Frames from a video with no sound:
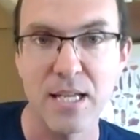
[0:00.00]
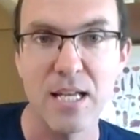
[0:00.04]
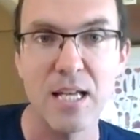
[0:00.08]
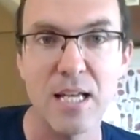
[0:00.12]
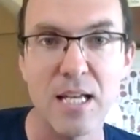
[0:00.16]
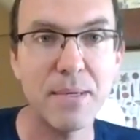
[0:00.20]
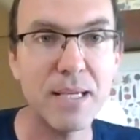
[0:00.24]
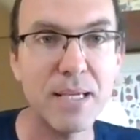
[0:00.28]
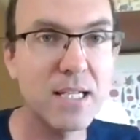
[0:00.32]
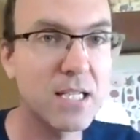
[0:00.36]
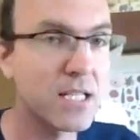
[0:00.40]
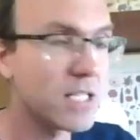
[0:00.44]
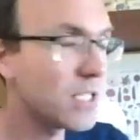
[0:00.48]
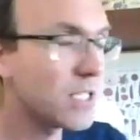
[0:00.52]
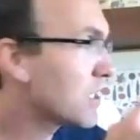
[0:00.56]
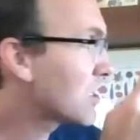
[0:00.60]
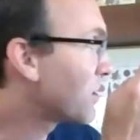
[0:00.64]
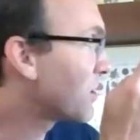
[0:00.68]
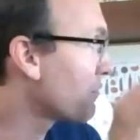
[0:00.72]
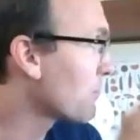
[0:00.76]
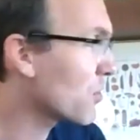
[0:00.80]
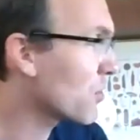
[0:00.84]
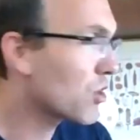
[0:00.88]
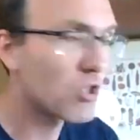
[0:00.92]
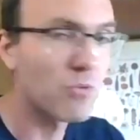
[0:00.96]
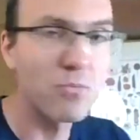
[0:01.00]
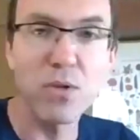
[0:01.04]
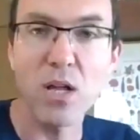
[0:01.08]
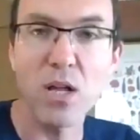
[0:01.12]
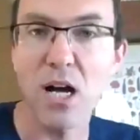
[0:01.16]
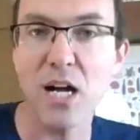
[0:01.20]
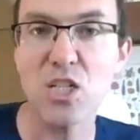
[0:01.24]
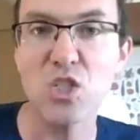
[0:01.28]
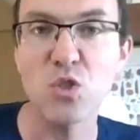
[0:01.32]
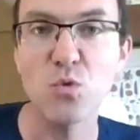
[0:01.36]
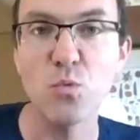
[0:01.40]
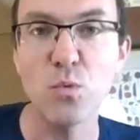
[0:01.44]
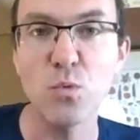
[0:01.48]
because the merge
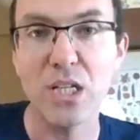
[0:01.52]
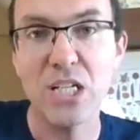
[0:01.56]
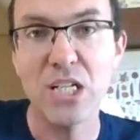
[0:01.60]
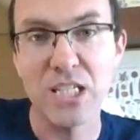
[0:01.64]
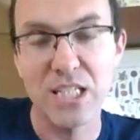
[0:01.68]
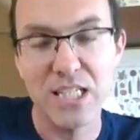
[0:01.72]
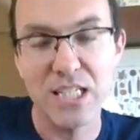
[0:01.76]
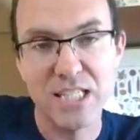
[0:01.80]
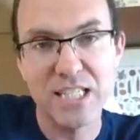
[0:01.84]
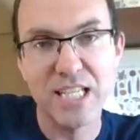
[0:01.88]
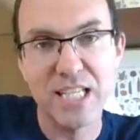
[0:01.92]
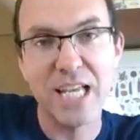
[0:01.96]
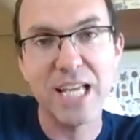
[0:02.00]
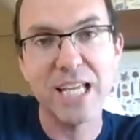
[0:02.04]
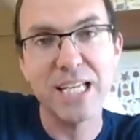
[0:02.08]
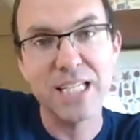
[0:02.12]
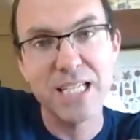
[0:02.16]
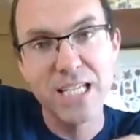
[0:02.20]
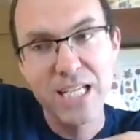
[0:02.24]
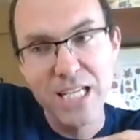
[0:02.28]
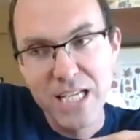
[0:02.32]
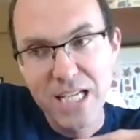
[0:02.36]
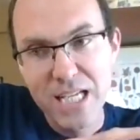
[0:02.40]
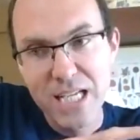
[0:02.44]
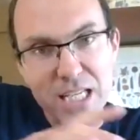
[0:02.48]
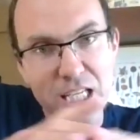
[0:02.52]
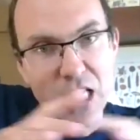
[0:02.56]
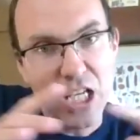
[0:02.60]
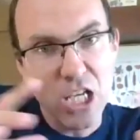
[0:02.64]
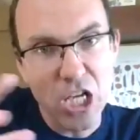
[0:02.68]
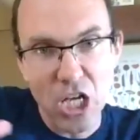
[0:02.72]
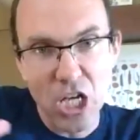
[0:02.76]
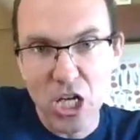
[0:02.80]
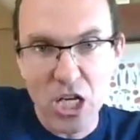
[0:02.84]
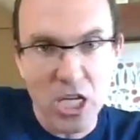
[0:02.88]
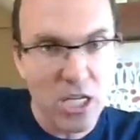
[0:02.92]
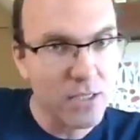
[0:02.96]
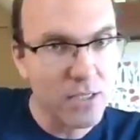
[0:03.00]
blocks will contain,
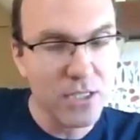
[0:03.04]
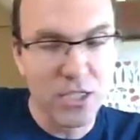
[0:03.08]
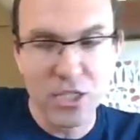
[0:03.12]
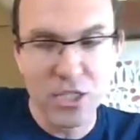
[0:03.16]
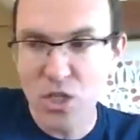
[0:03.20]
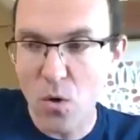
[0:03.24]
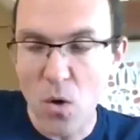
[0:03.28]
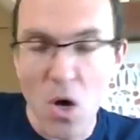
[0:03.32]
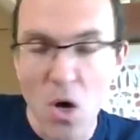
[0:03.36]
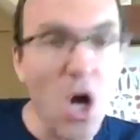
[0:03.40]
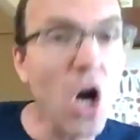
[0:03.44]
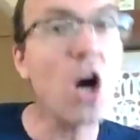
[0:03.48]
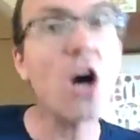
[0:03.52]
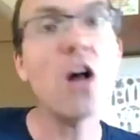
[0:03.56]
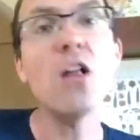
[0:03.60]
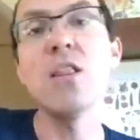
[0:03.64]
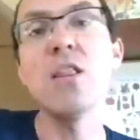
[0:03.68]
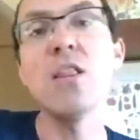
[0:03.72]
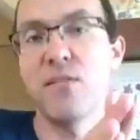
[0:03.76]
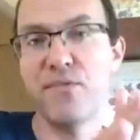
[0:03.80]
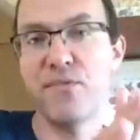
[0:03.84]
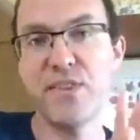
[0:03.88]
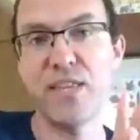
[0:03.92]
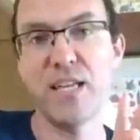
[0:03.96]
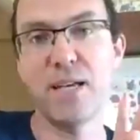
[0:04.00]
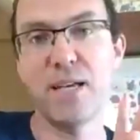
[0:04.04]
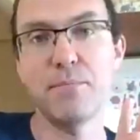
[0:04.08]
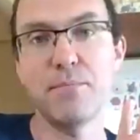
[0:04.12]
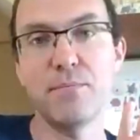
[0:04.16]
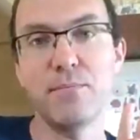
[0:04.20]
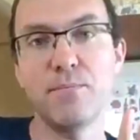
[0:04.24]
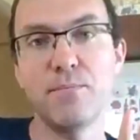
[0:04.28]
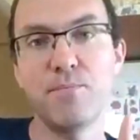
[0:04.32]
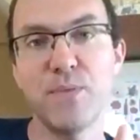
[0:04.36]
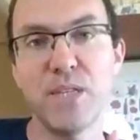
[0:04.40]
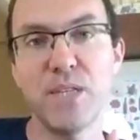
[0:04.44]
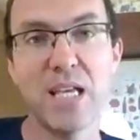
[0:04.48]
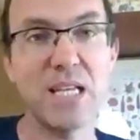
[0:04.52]
all of them.
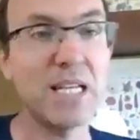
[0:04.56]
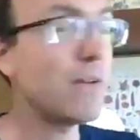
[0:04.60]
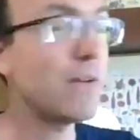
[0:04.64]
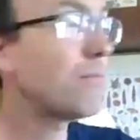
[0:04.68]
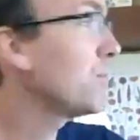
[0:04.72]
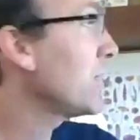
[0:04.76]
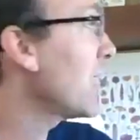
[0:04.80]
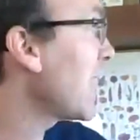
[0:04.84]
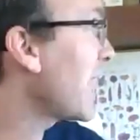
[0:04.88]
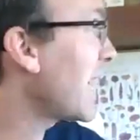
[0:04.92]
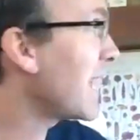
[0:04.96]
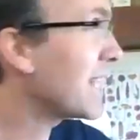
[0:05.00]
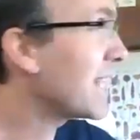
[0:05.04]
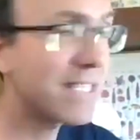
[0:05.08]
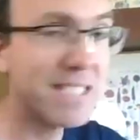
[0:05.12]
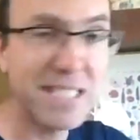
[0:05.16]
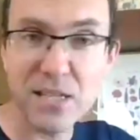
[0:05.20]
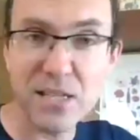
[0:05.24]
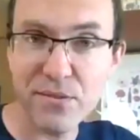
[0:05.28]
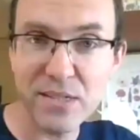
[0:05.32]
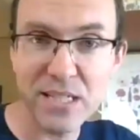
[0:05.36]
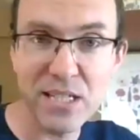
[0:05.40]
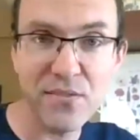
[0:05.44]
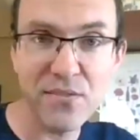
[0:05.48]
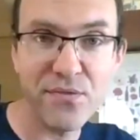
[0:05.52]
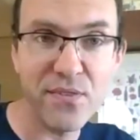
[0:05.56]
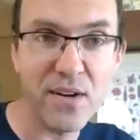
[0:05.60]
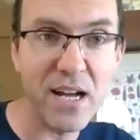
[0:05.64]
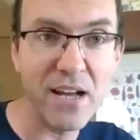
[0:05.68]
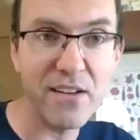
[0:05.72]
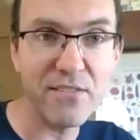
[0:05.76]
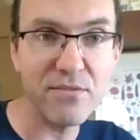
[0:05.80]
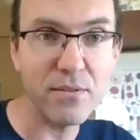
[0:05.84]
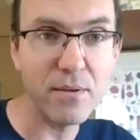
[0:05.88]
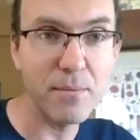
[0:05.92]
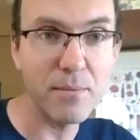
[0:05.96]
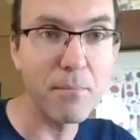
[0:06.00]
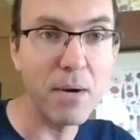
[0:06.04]
And if we had
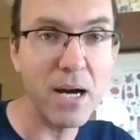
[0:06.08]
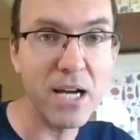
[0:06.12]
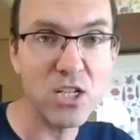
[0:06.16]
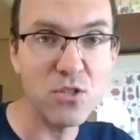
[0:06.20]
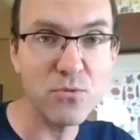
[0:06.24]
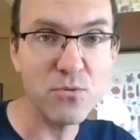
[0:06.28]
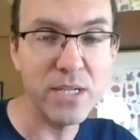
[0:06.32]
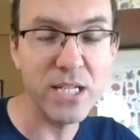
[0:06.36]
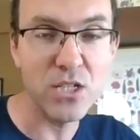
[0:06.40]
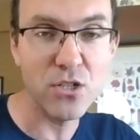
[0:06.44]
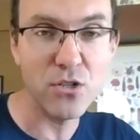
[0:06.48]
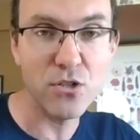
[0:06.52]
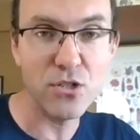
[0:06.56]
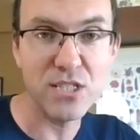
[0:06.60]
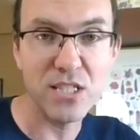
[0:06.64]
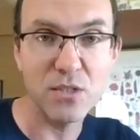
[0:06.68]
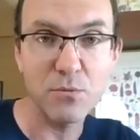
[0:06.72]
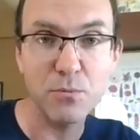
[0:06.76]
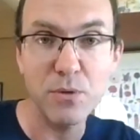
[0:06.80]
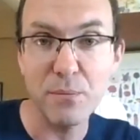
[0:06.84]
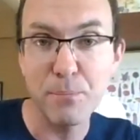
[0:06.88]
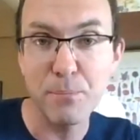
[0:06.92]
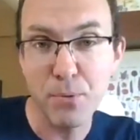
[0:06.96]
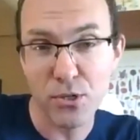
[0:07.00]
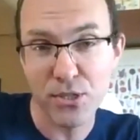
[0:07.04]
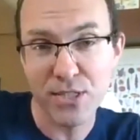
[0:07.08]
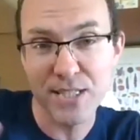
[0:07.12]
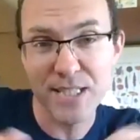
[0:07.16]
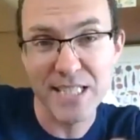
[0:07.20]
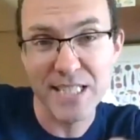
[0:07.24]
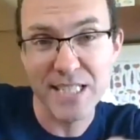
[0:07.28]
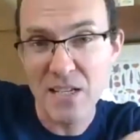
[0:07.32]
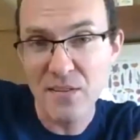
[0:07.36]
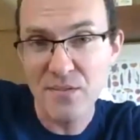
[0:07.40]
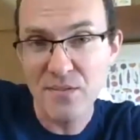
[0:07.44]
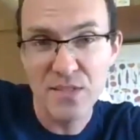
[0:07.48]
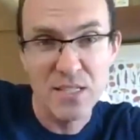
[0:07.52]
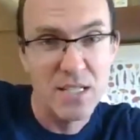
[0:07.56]
75 mind readers and we
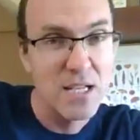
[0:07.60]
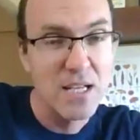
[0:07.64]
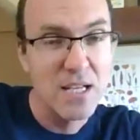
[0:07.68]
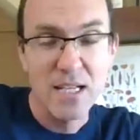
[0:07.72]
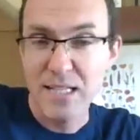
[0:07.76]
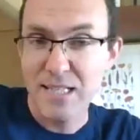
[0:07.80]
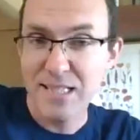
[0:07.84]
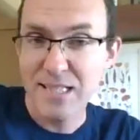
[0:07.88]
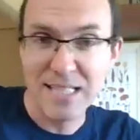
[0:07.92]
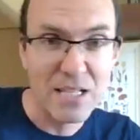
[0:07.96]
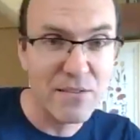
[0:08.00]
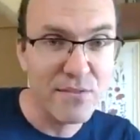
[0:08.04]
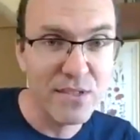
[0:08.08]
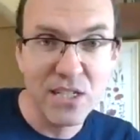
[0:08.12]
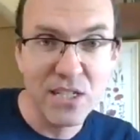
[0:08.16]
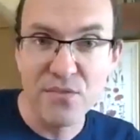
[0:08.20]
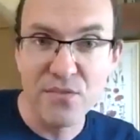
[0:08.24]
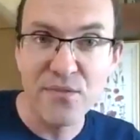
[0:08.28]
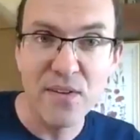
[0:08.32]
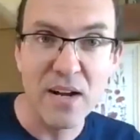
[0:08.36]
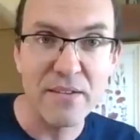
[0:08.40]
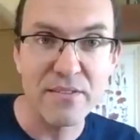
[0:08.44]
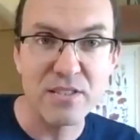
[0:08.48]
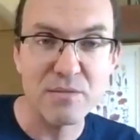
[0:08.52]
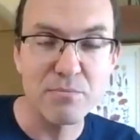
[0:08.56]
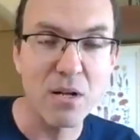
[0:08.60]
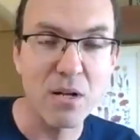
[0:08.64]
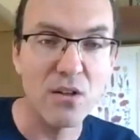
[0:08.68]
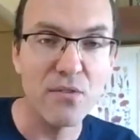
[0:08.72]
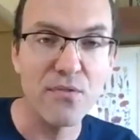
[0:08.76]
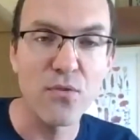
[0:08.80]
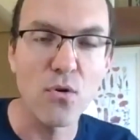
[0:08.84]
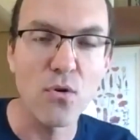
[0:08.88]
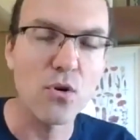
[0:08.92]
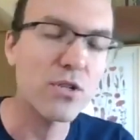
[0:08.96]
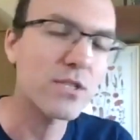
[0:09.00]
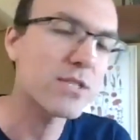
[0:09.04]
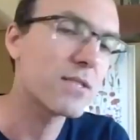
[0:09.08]
perceived 75 small
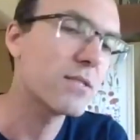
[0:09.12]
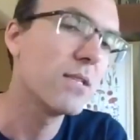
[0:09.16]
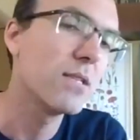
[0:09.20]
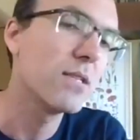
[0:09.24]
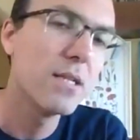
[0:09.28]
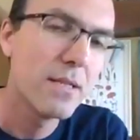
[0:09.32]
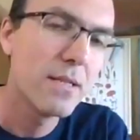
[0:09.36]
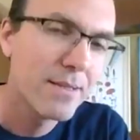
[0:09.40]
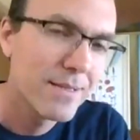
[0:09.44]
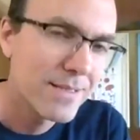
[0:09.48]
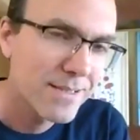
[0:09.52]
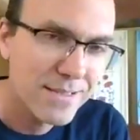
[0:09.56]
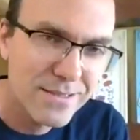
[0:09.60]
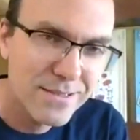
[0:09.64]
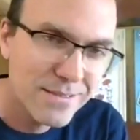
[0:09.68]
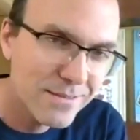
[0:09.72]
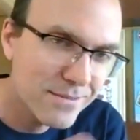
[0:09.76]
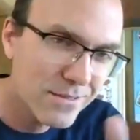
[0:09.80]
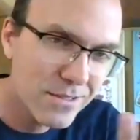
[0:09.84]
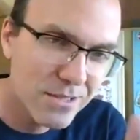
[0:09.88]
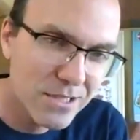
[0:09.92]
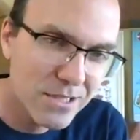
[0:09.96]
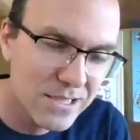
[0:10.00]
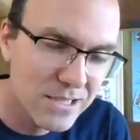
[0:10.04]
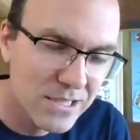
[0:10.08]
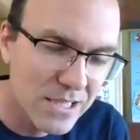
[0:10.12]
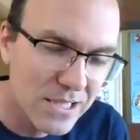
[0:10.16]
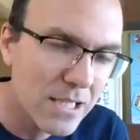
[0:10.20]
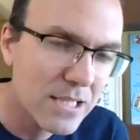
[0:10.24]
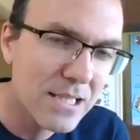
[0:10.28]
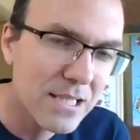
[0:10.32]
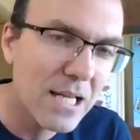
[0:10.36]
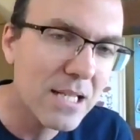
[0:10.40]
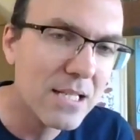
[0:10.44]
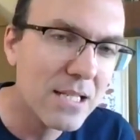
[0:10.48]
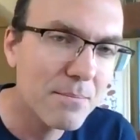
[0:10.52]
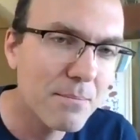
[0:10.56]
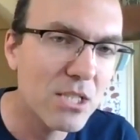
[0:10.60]
forks,
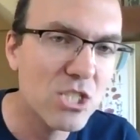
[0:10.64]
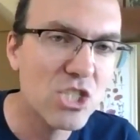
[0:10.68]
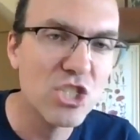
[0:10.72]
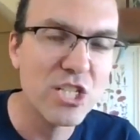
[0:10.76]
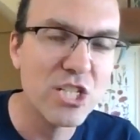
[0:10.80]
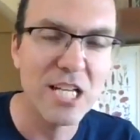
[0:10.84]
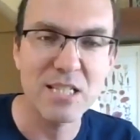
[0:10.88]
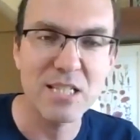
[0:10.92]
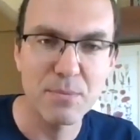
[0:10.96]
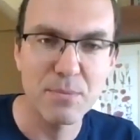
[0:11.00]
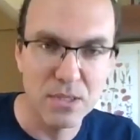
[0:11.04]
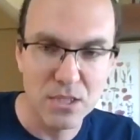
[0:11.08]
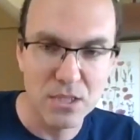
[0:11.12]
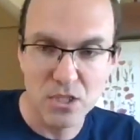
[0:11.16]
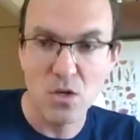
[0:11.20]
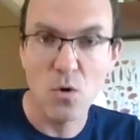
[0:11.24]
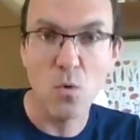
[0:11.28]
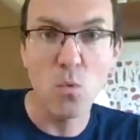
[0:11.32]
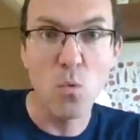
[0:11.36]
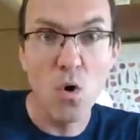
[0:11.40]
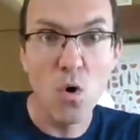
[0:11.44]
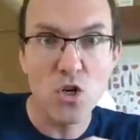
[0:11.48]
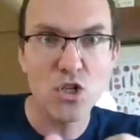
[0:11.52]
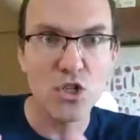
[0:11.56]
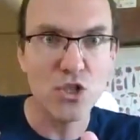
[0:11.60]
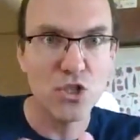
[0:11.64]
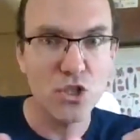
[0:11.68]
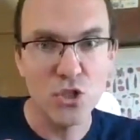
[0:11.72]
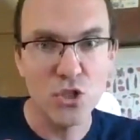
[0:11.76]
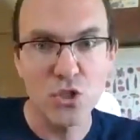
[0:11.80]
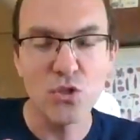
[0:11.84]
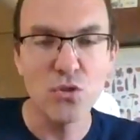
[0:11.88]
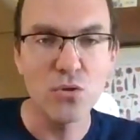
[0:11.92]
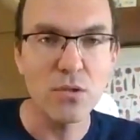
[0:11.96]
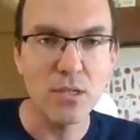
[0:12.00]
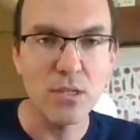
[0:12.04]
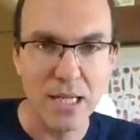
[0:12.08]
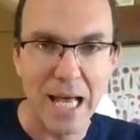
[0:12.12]
not much chance, but 1 or
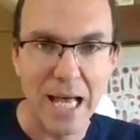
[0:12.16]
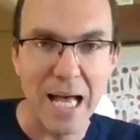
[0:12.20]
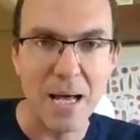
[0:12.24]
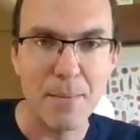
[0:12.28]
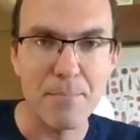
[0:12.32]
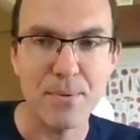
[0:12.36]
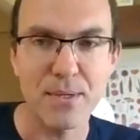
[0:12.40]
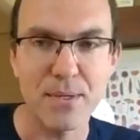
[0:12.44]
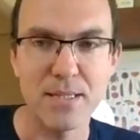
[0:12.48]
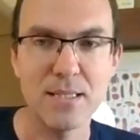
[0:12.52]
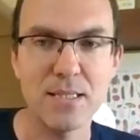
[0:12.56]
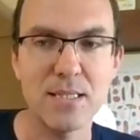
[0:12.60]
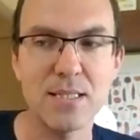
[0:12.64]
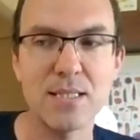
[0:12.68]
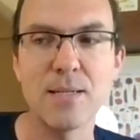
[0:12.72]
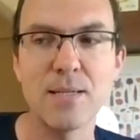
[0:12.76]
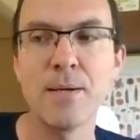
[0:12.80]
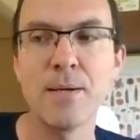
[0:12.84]
2, it happens.